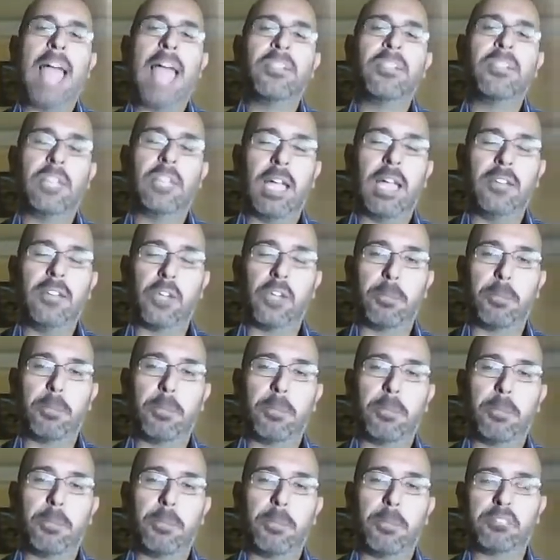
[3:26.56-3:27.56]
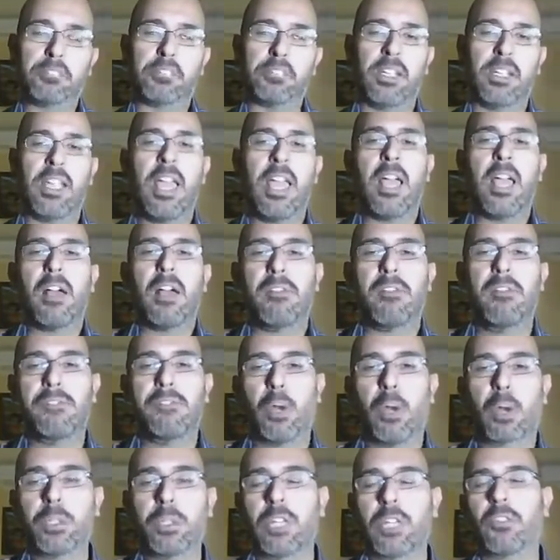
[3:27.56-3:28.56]
anti-Assad policy,
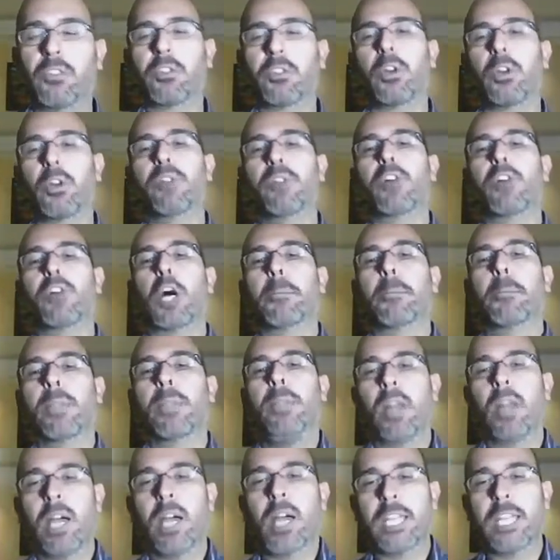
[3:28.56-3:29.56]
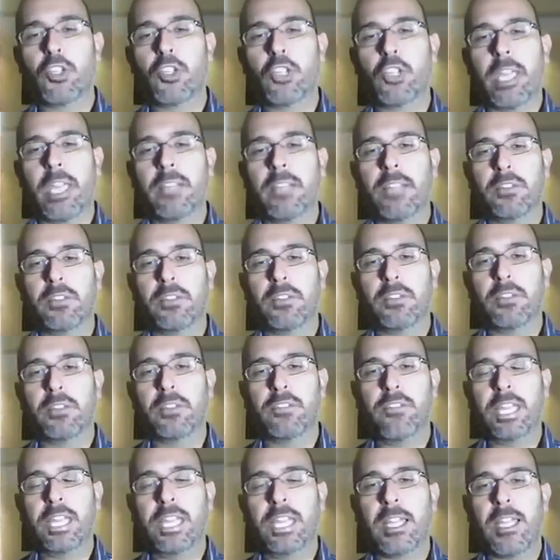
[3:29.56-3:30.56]
felt itself obliged to
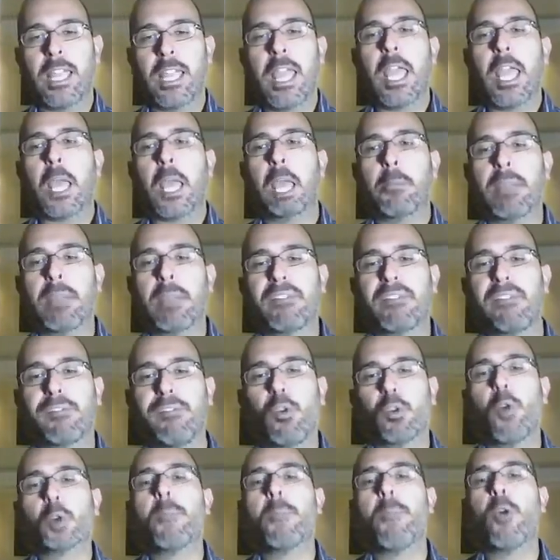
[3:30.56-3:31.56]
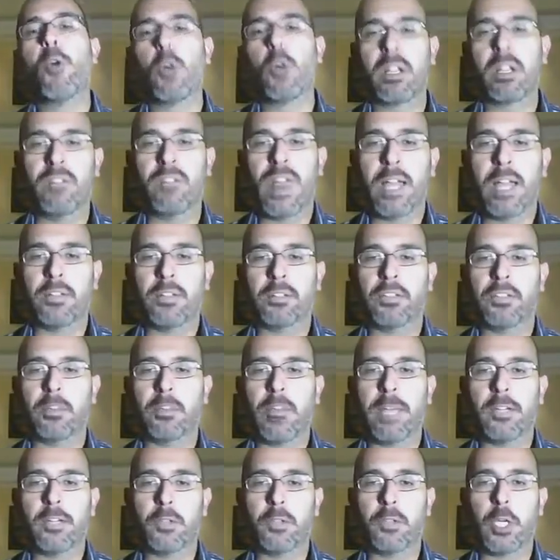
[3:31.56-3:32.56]
intervene before more advances
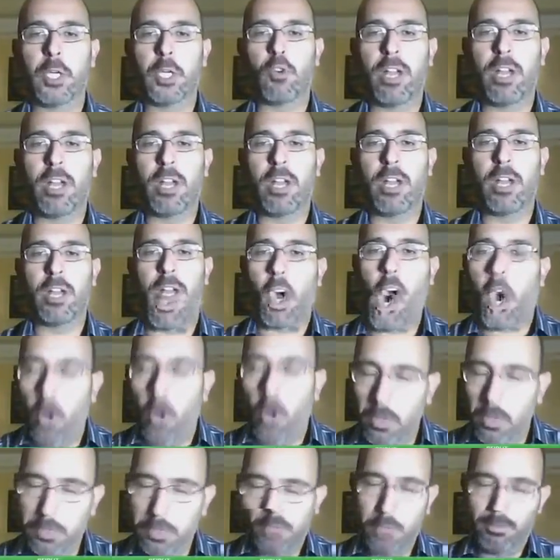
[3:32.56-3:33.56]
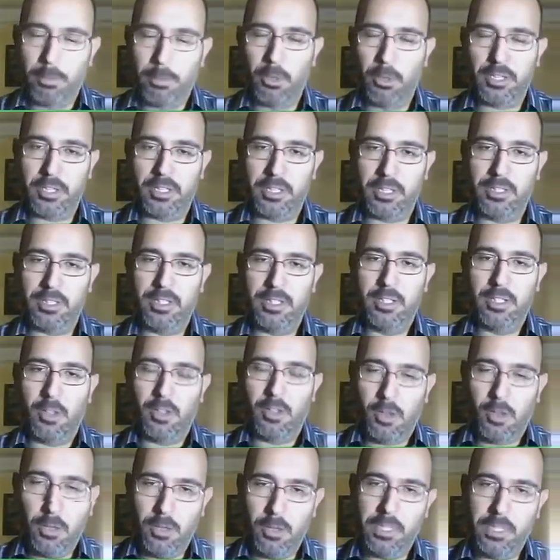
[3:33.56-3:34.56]
are made on the ground on the border,
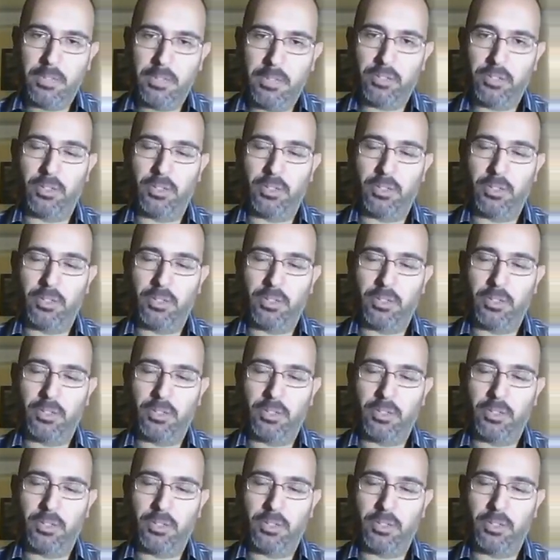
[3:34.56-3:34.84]
on